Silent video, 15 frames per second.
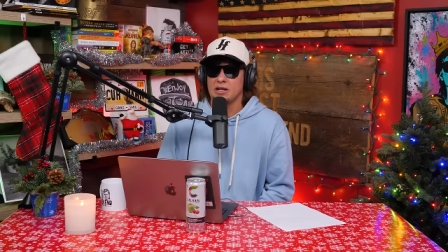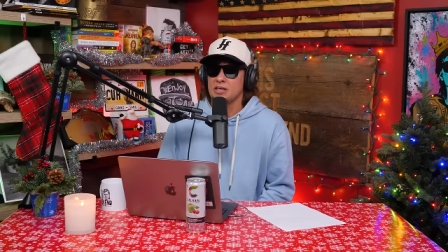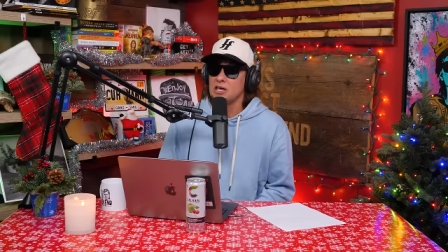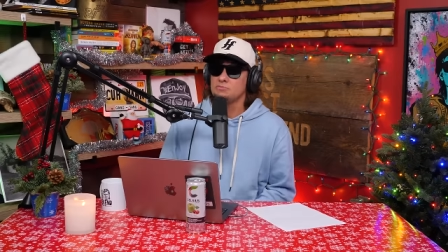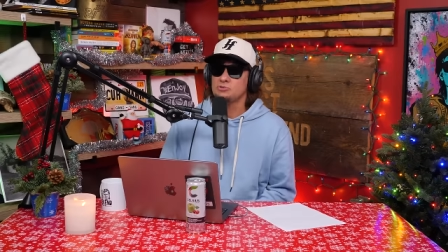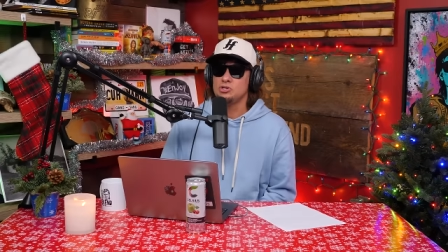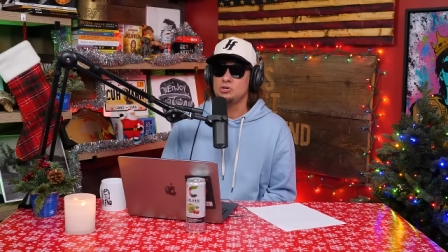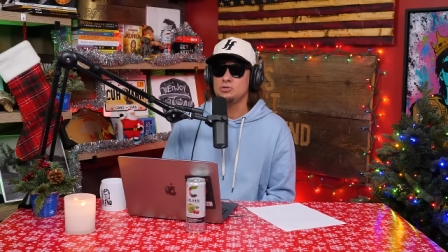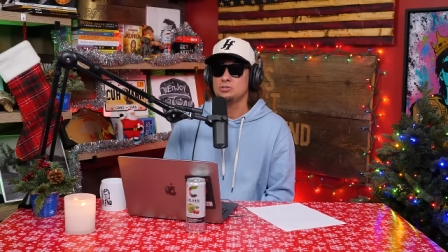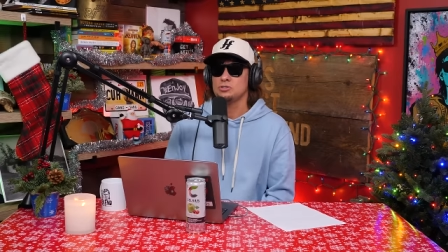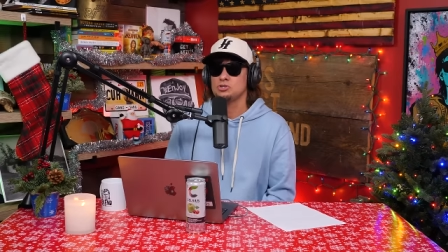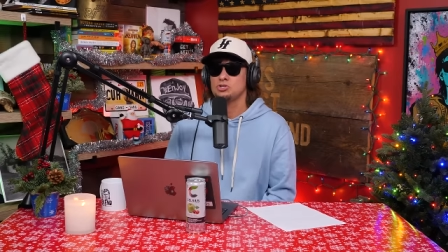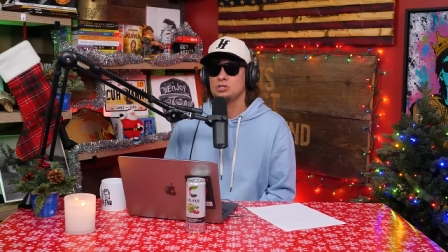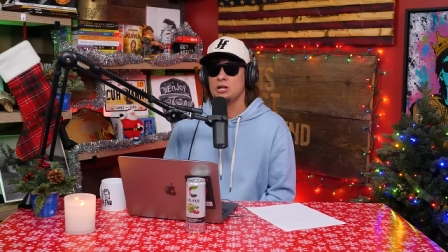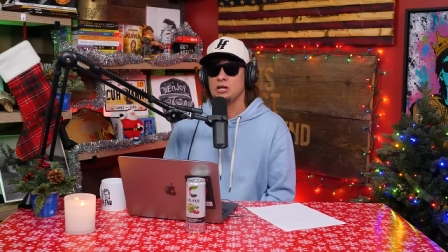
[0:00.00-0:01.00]
I kept using
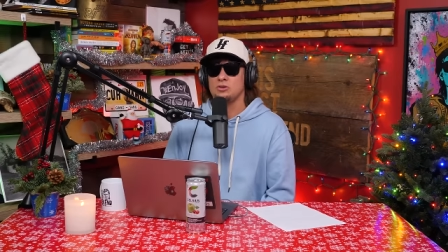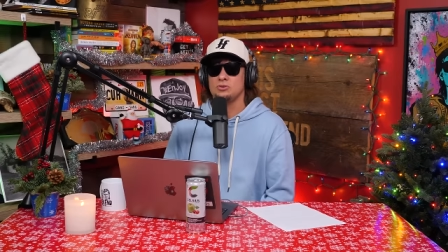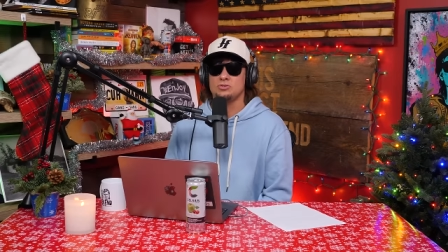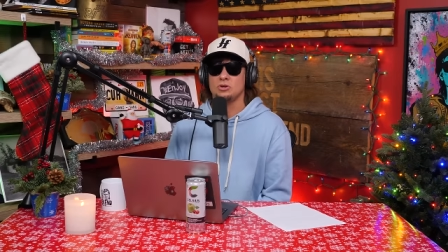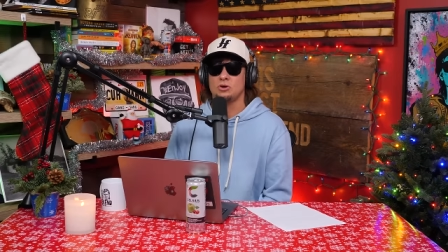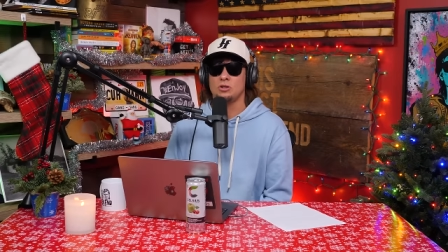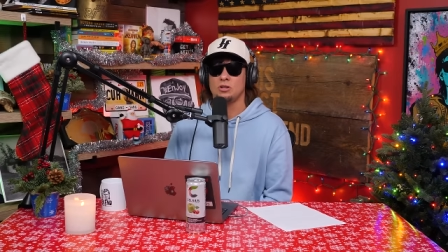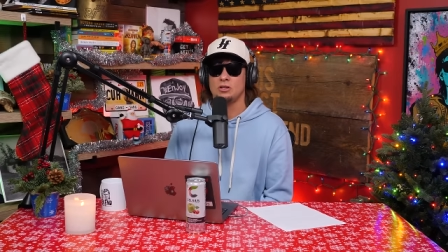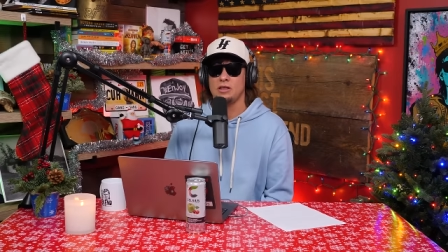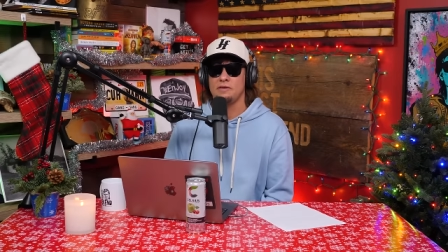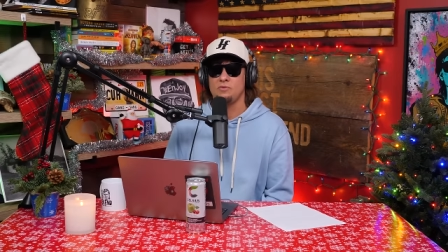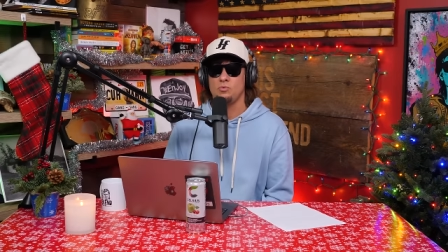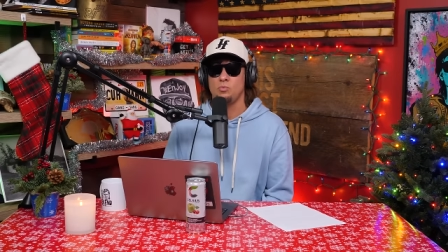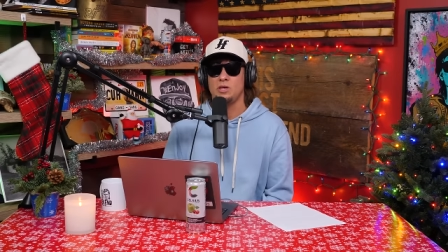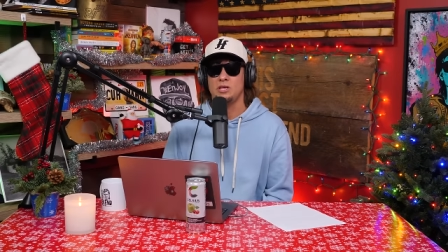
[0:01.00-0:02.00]
the shit. I used all
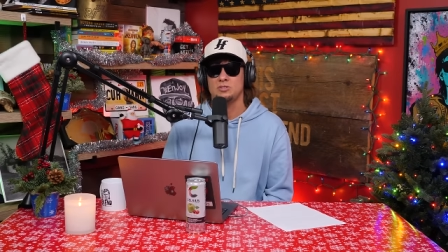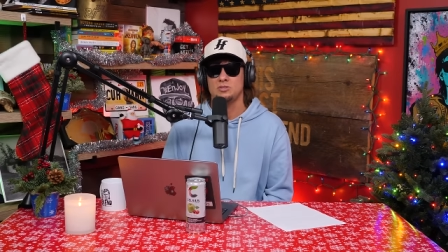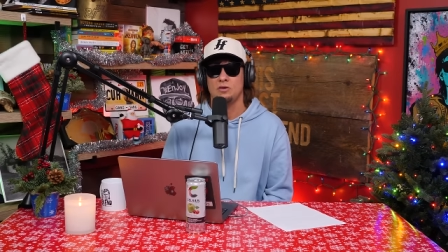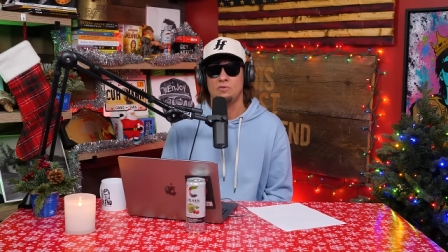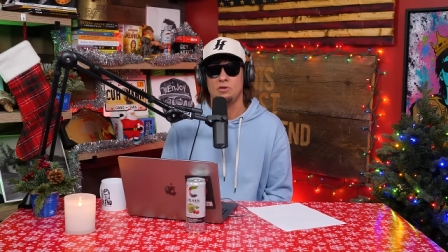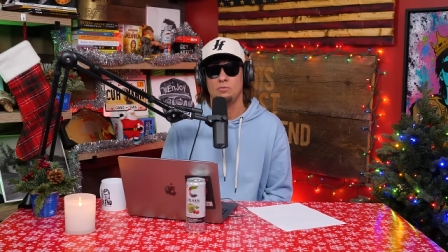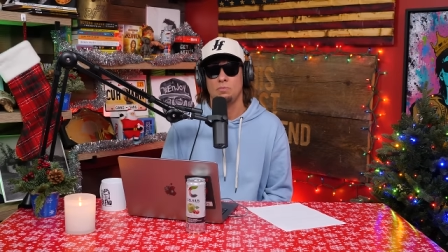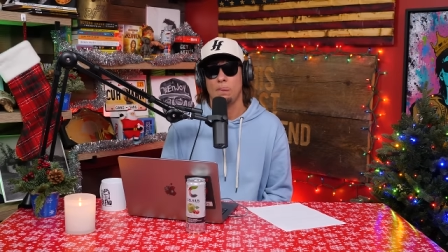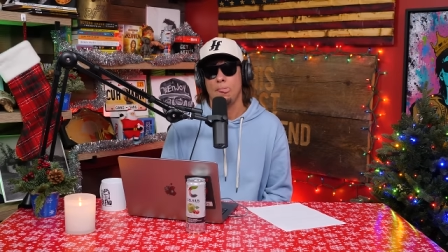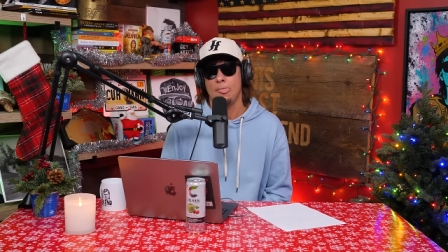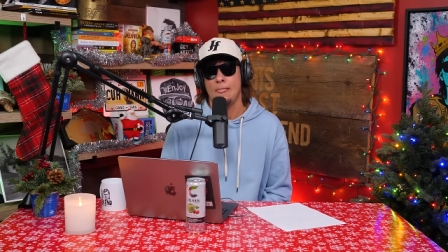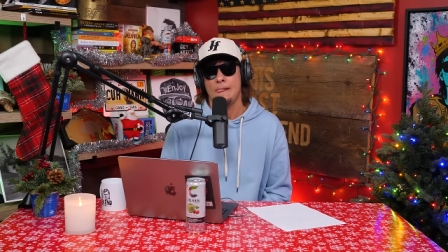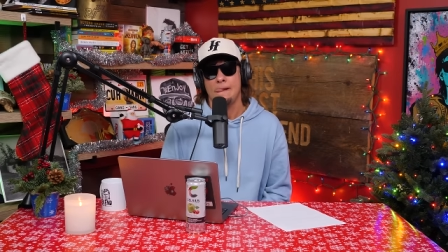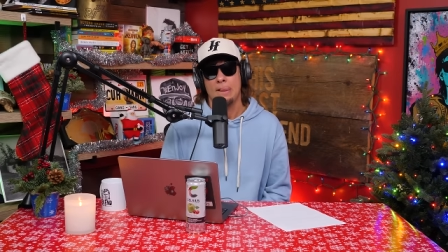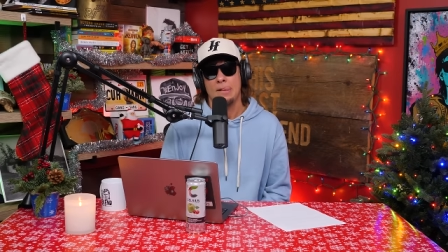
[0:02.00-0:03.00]
eleven weeks of it and
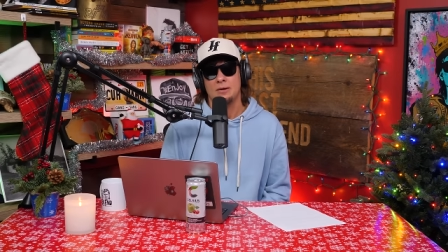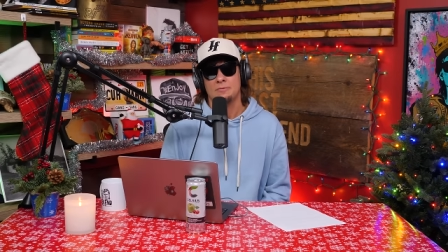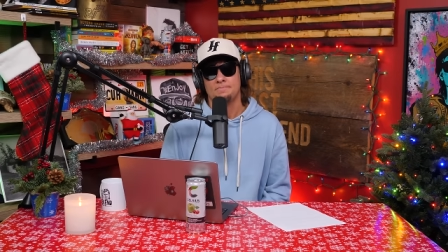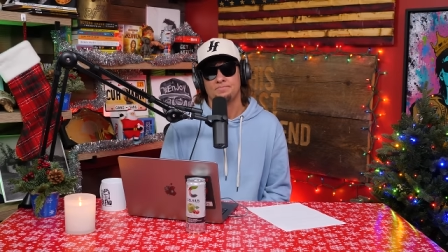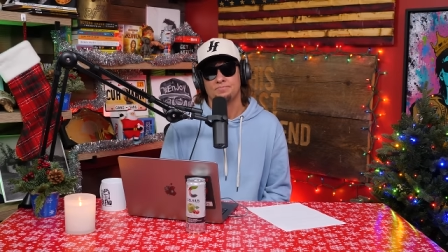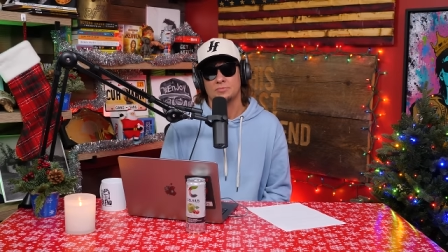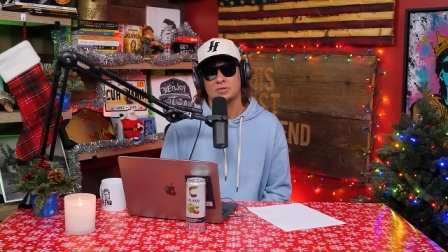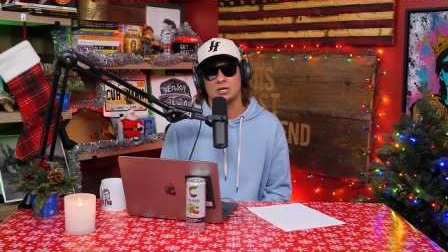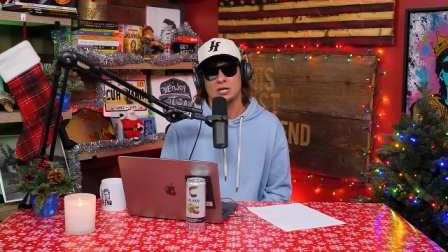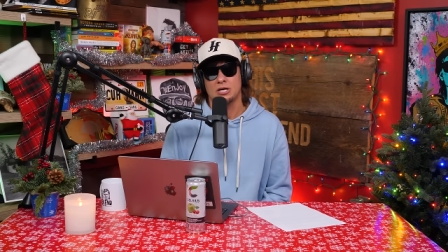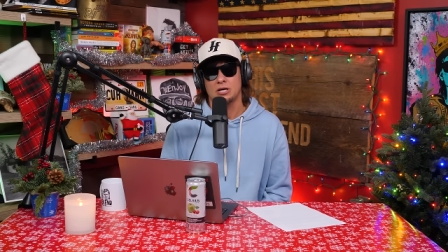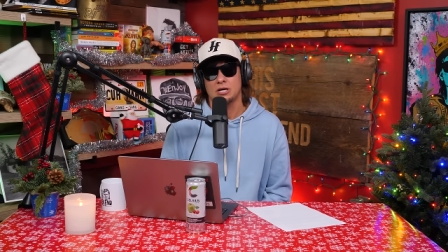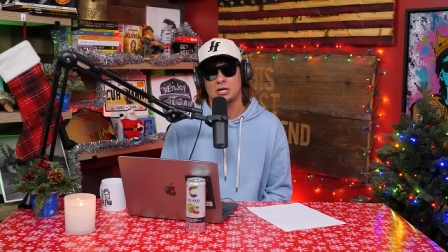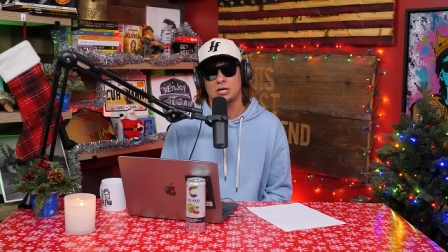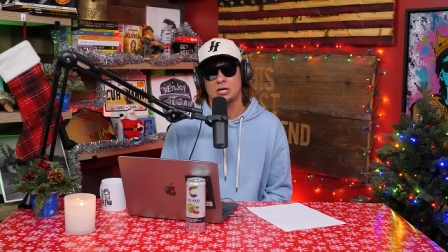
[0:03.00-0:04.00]

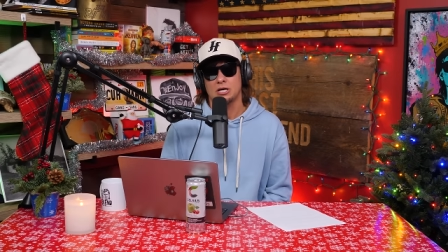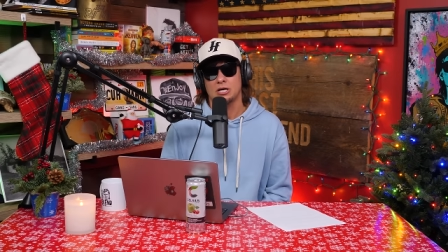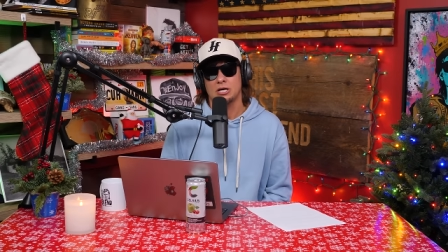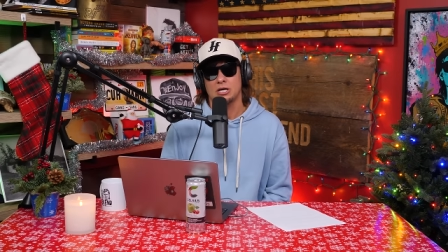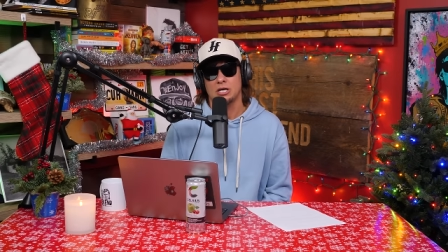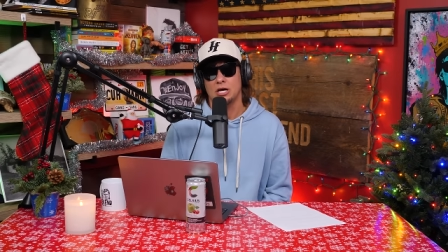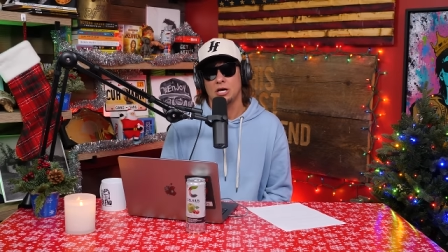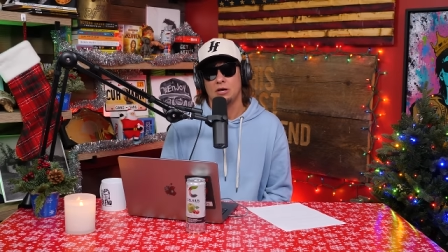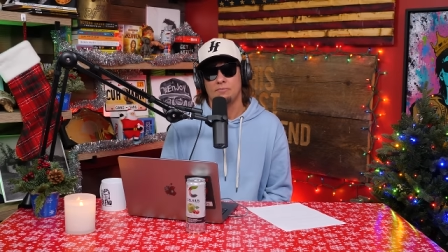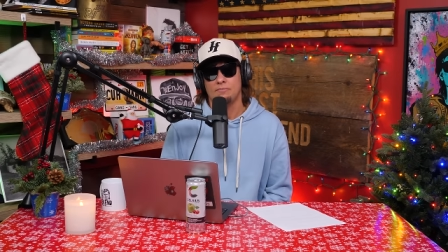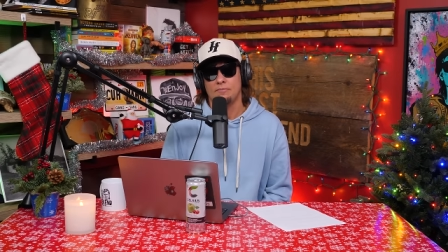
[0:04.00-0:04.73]
uh yeah,